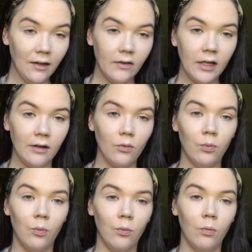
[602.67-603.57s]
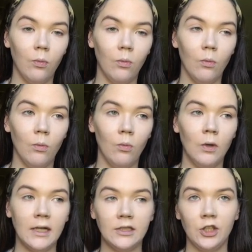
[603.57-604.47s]
of it,
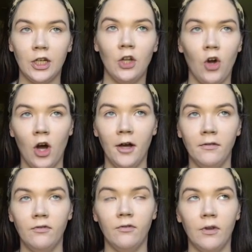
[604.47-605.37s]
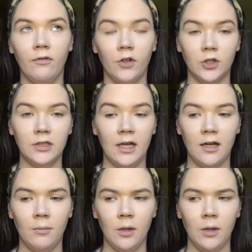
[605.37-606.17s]
when I took it off the first time,